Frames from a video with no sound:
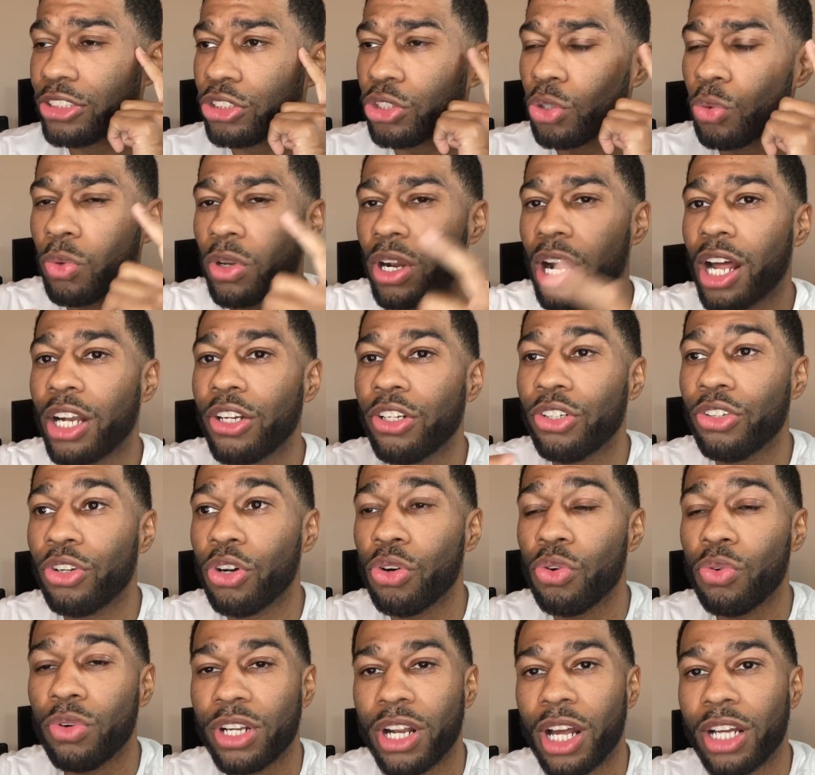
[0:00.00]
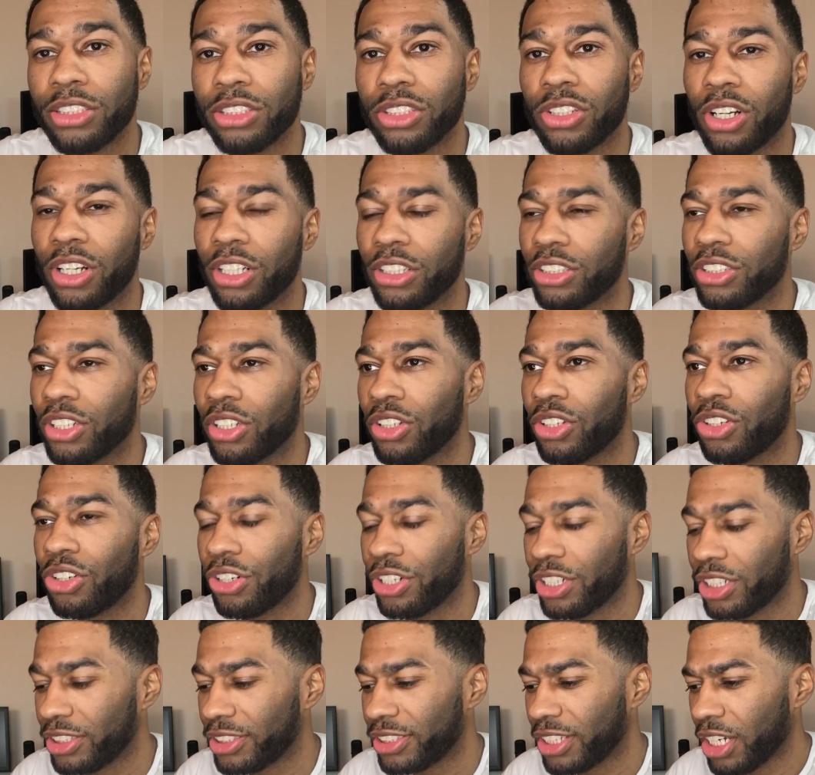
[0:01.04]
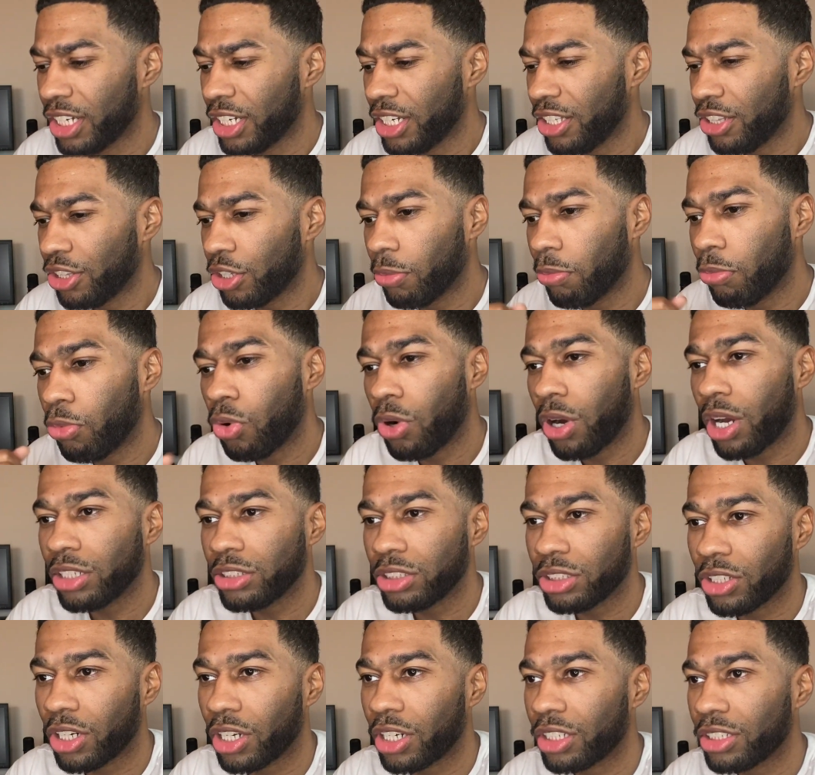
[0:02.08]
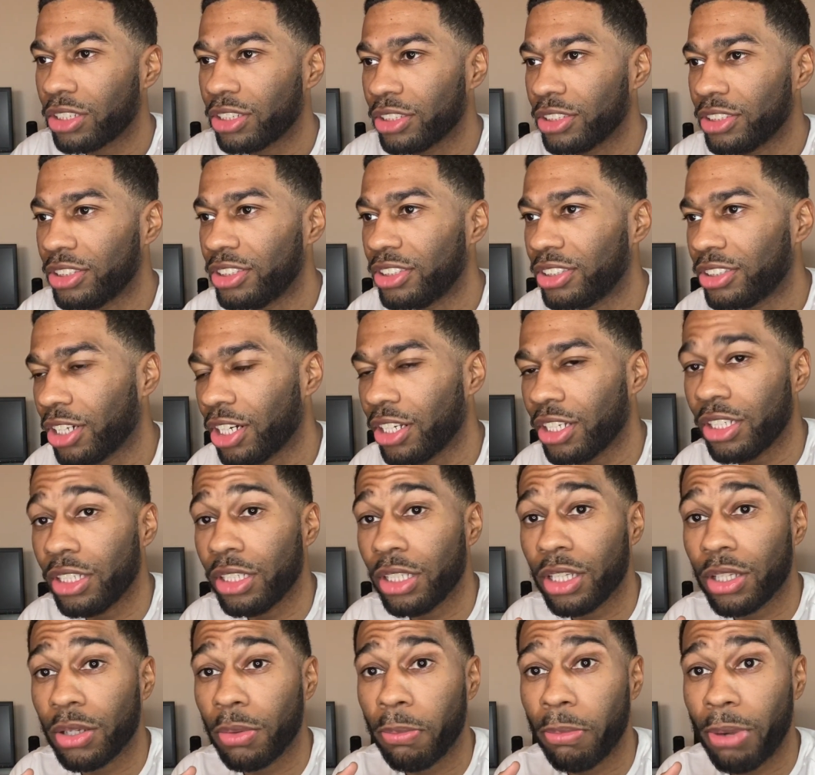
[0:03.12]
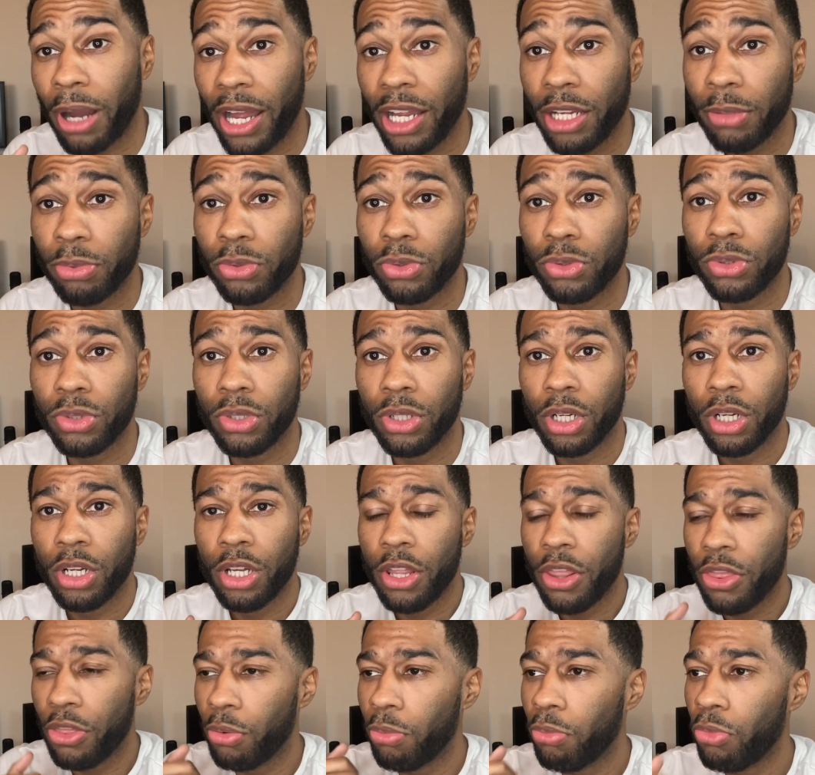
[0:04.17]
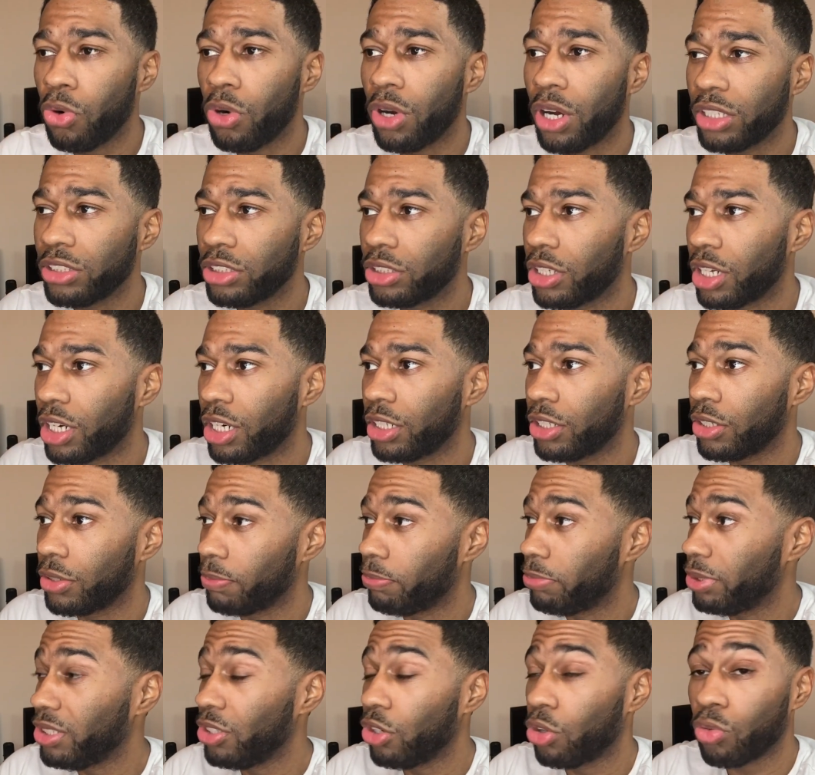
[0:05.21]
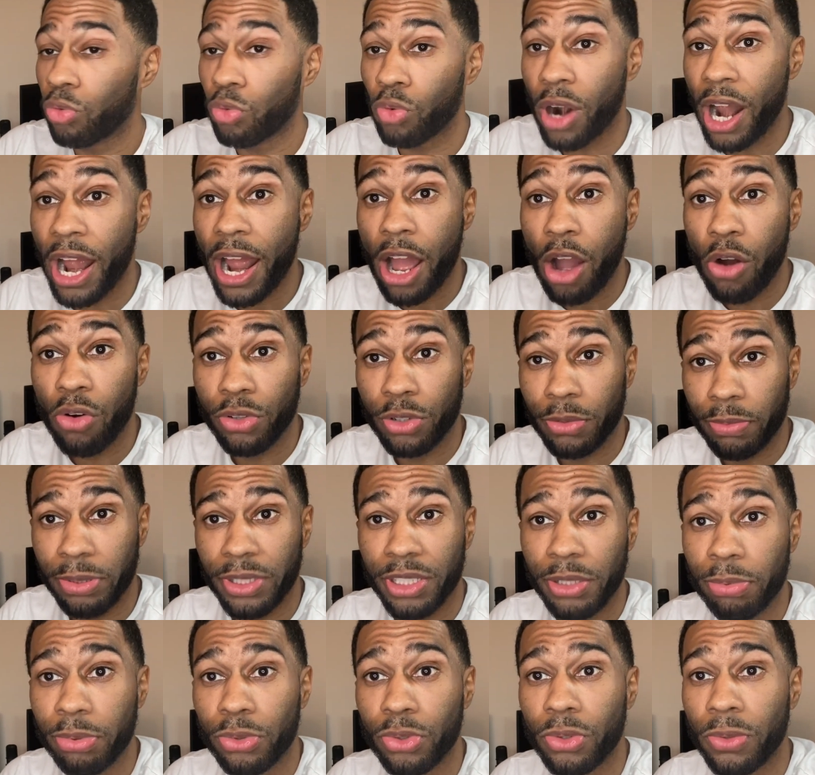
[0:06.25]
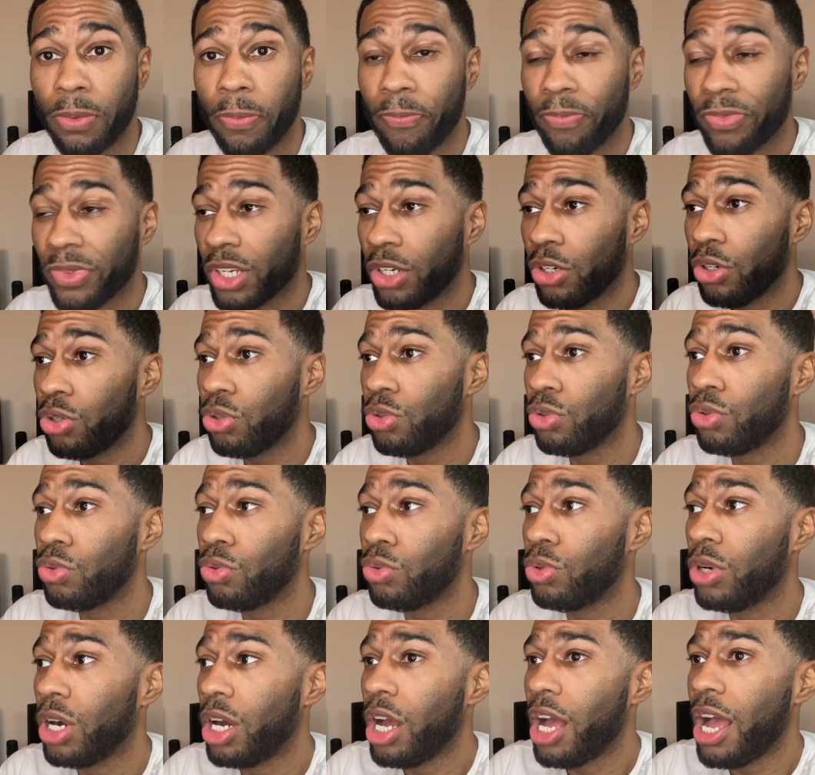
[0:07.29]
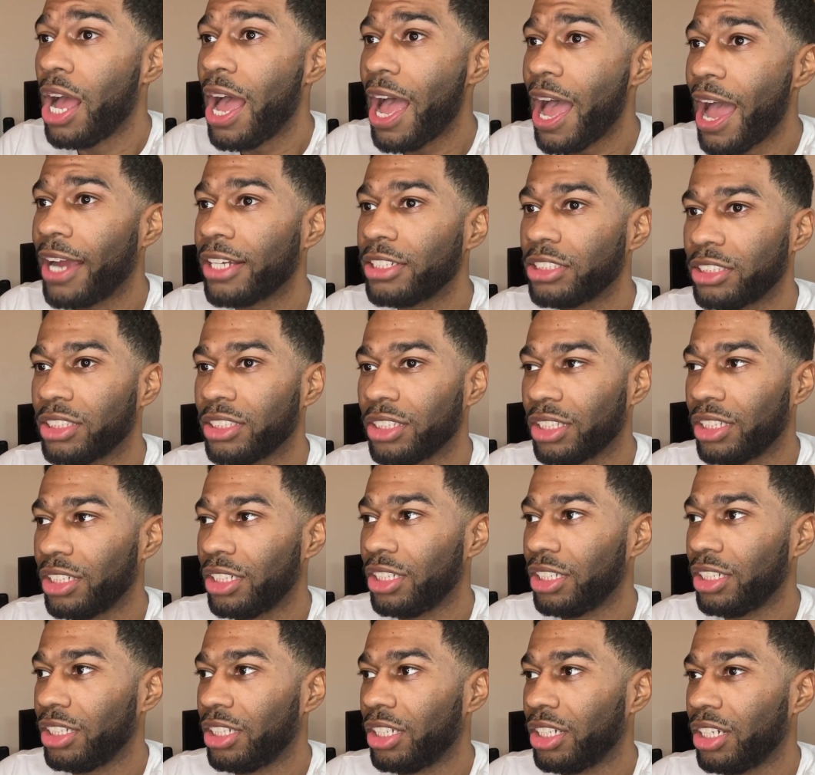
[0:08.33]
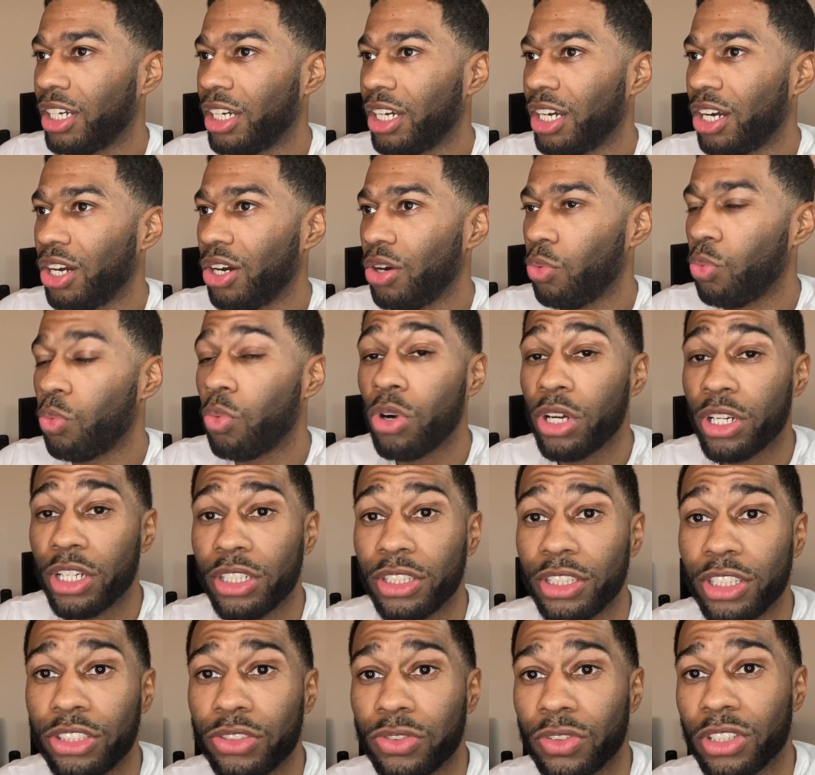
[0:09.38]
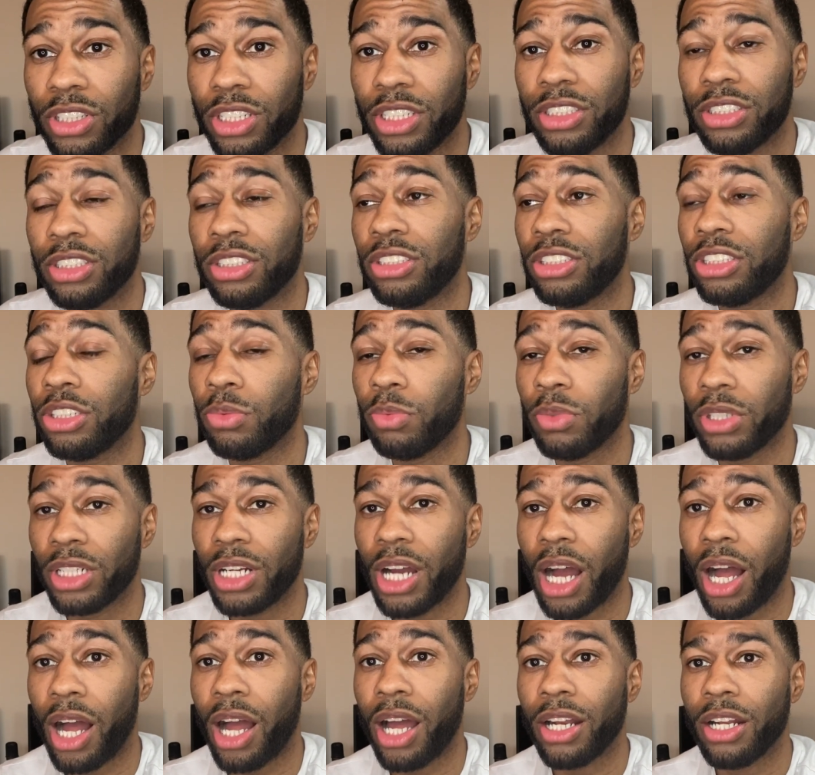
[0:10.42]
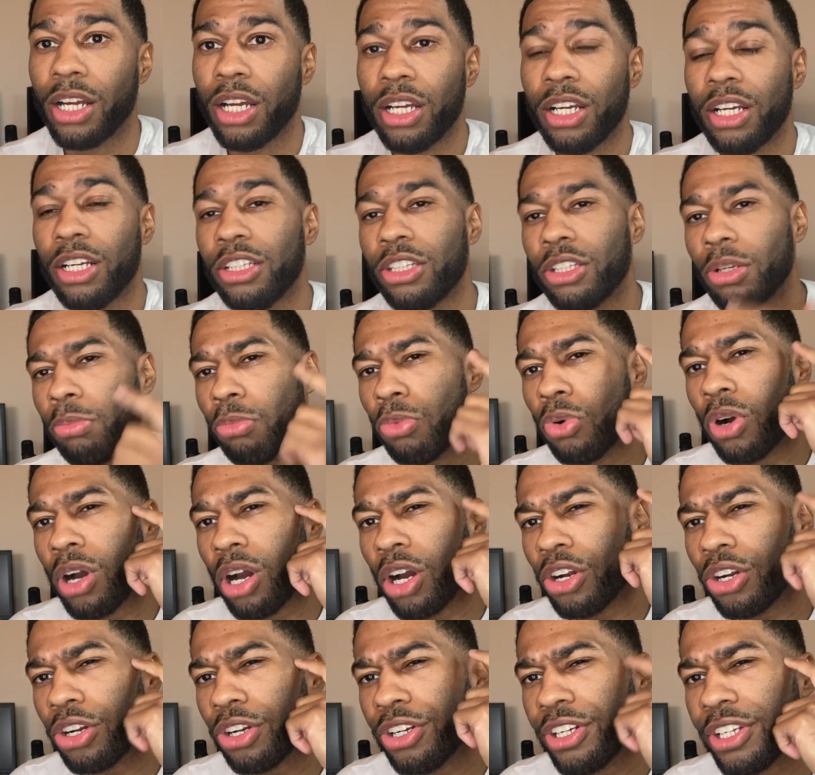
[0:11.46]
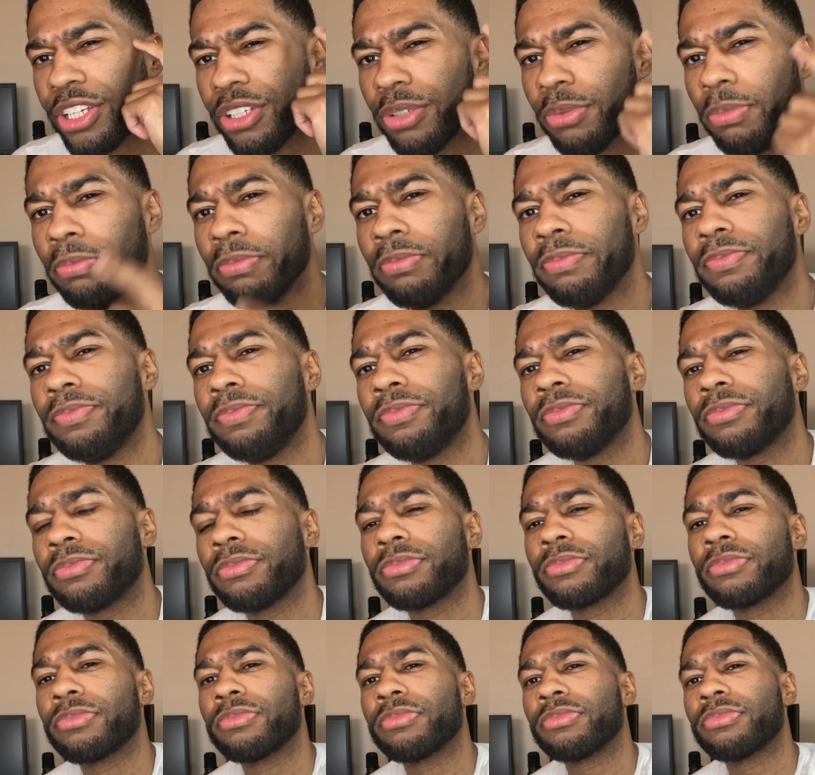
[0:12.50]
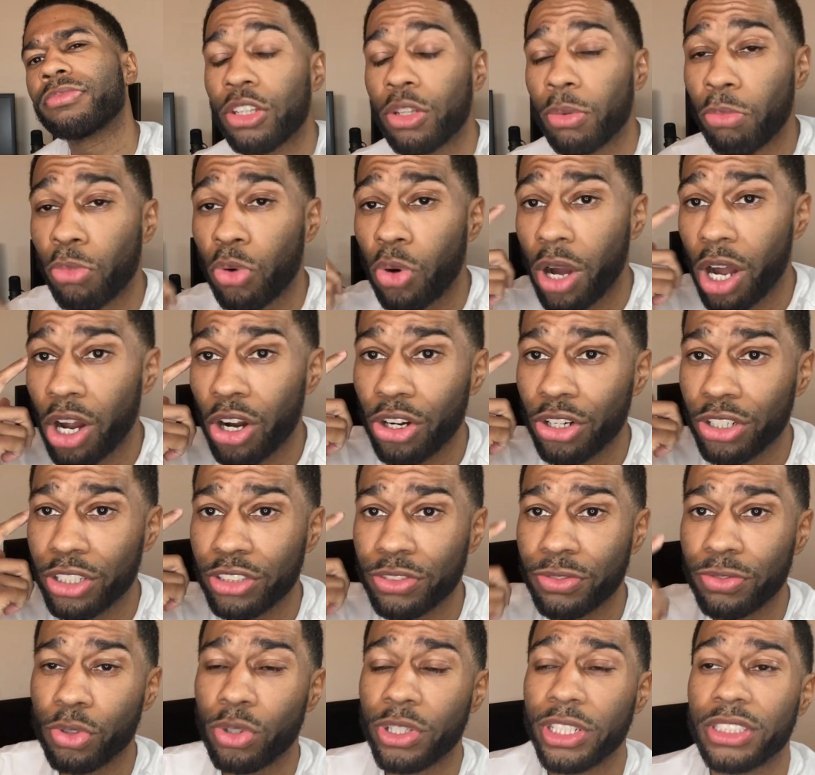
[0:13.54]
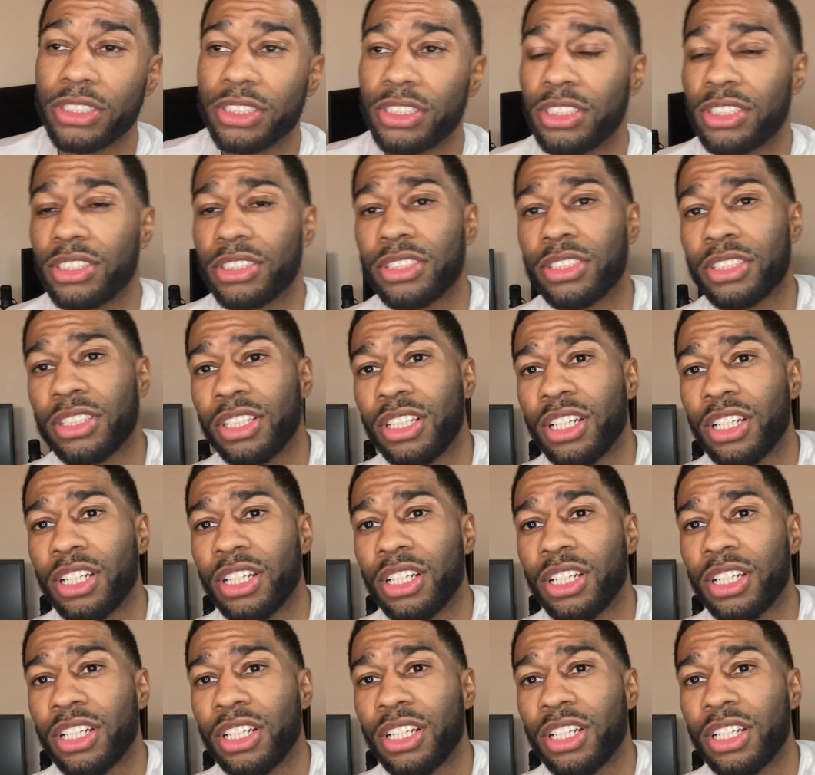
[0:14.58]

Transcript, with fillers: So what I know and I started to learn is the more I started to study the Bible, the more I started to be around people who actually wanted this relationship with God, the more I heard him, the more I heard his voice.